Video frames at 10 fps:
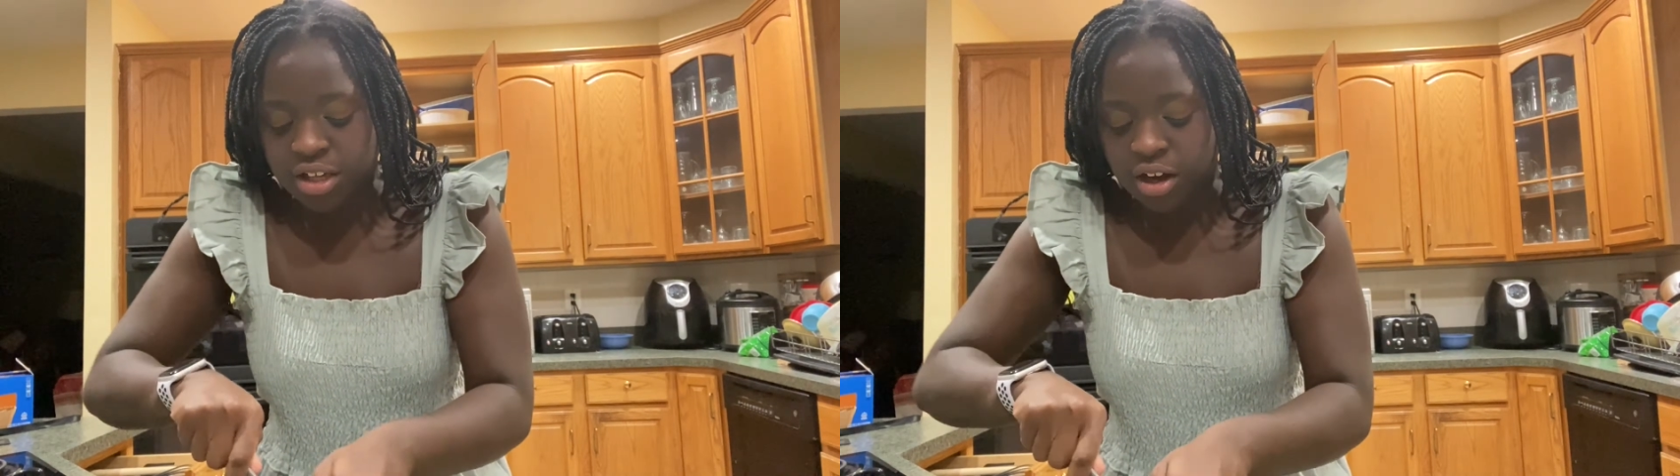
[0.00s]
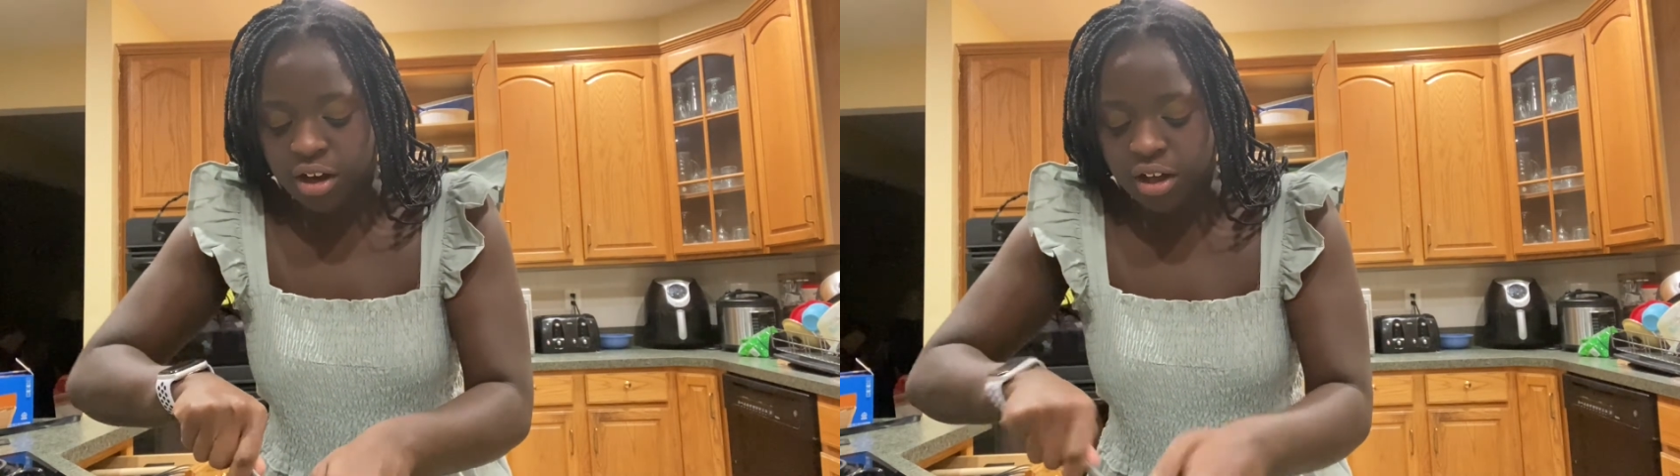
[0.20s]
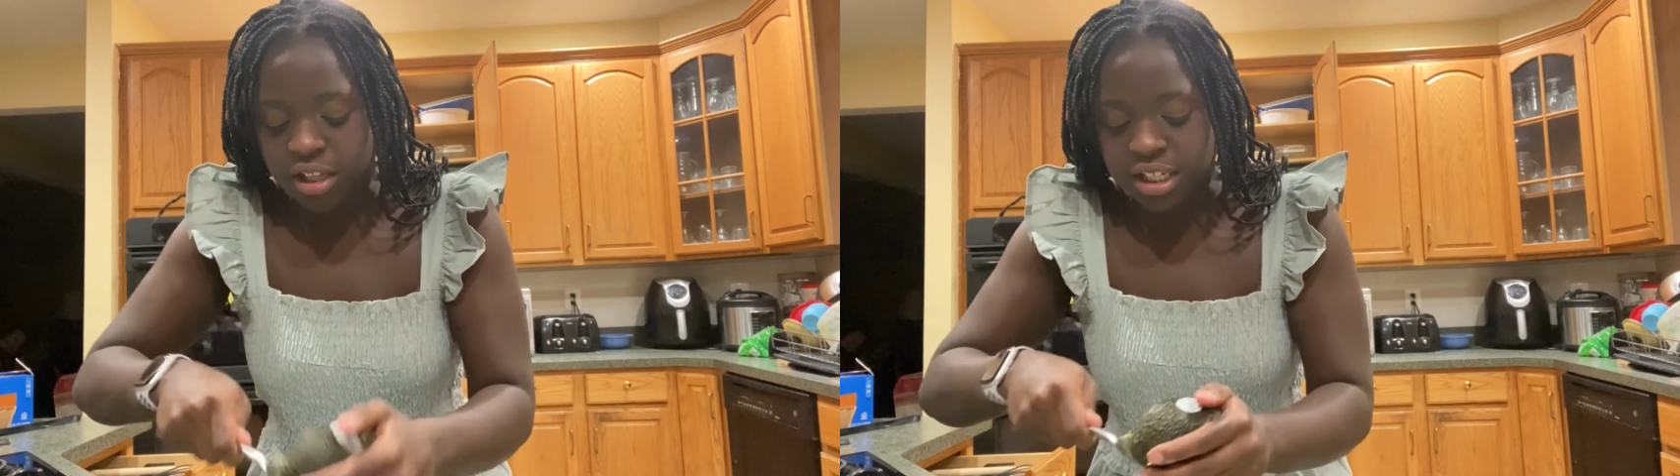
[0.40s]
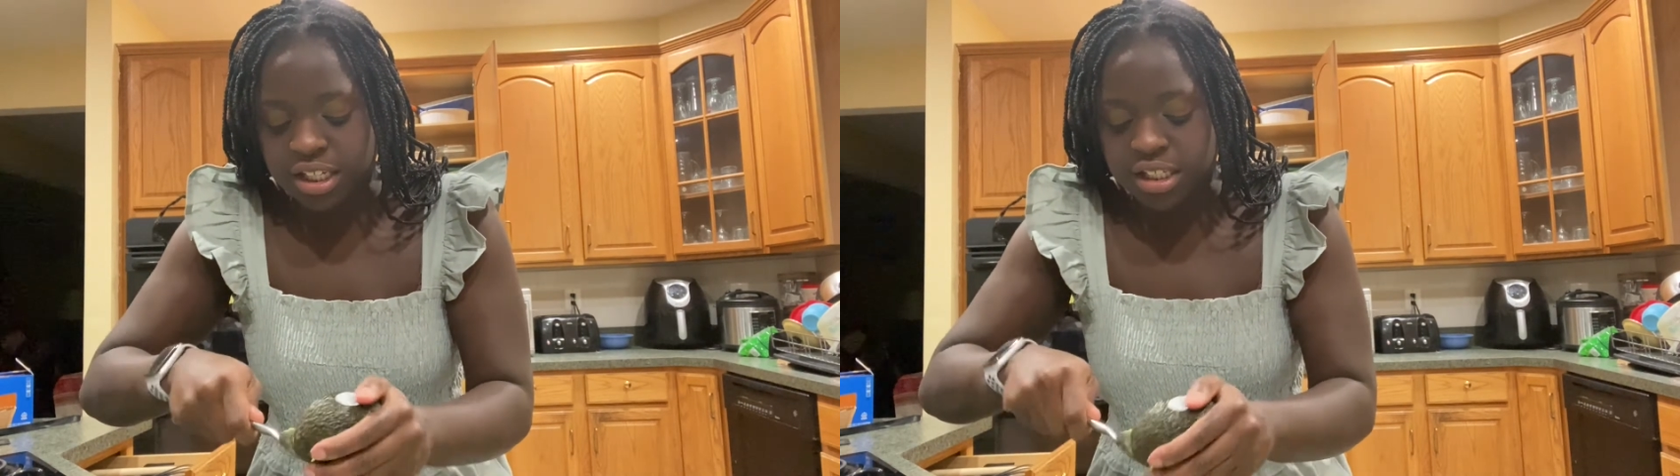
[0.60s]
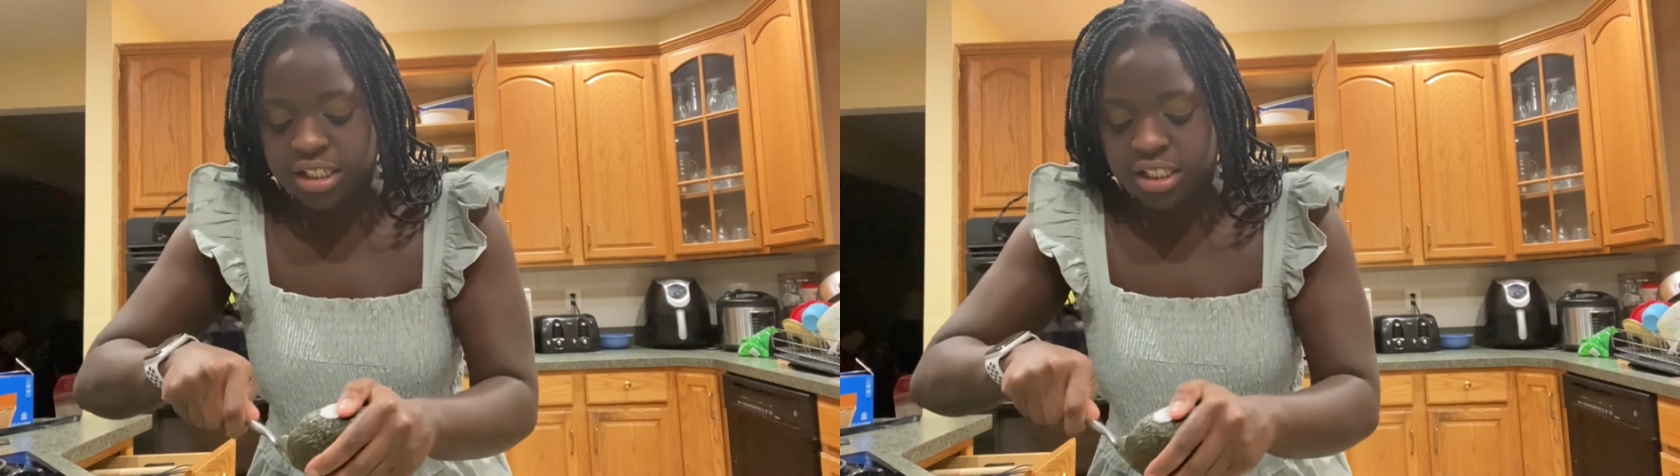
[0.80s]

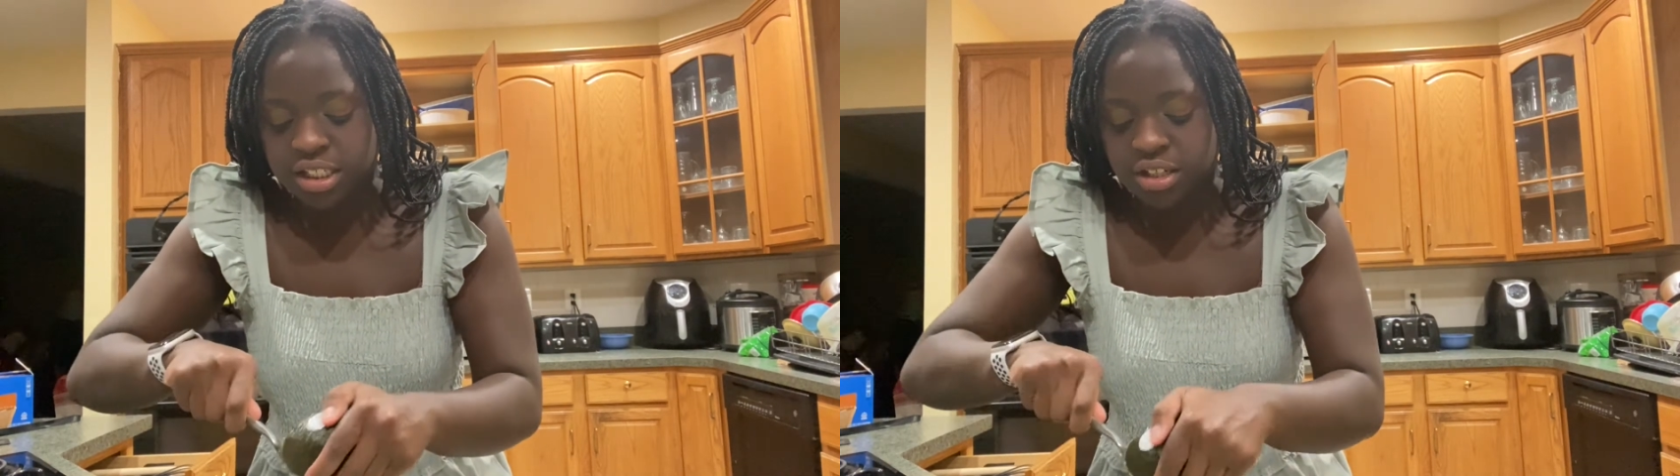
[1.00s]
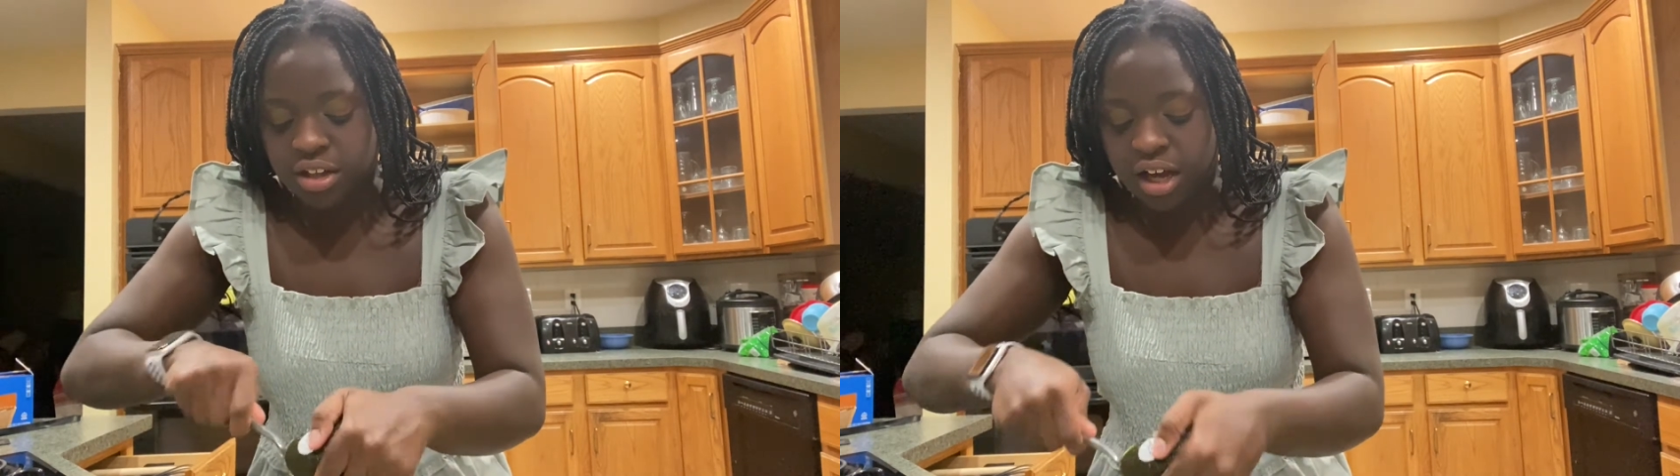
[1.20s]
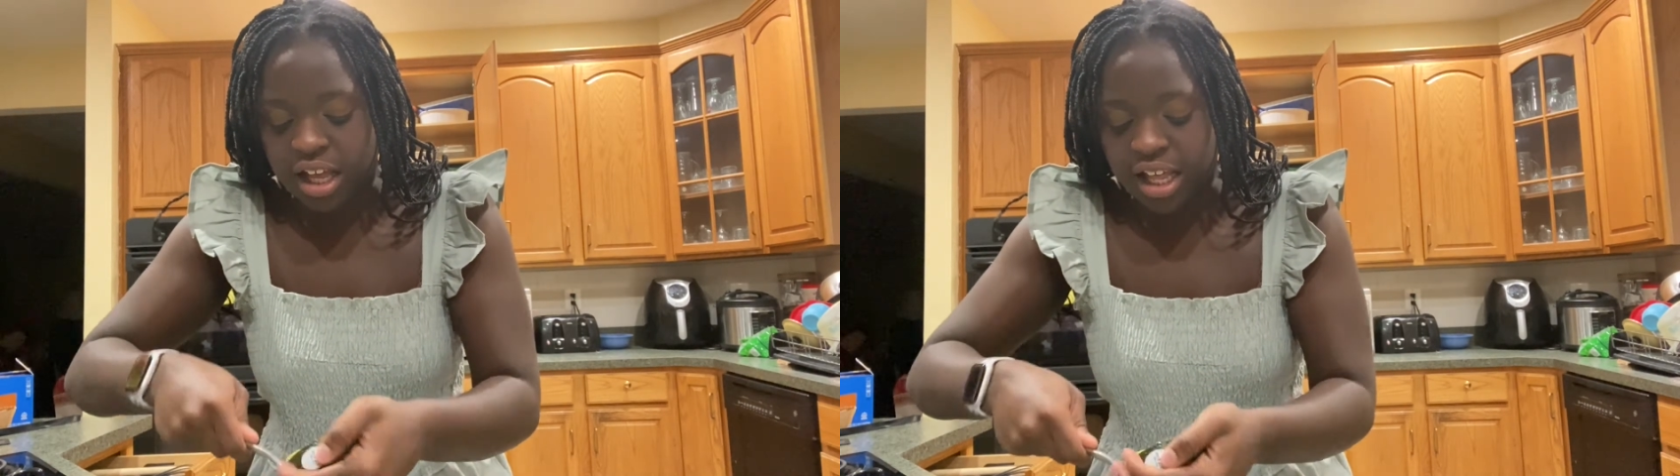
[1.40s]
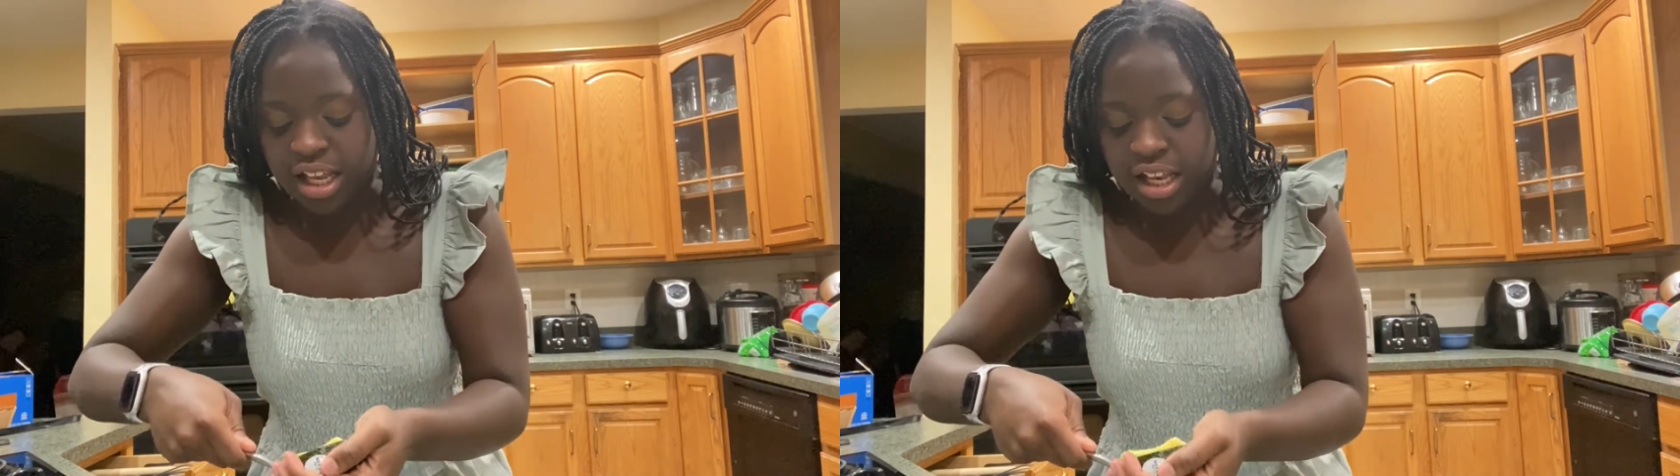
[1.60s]
college is not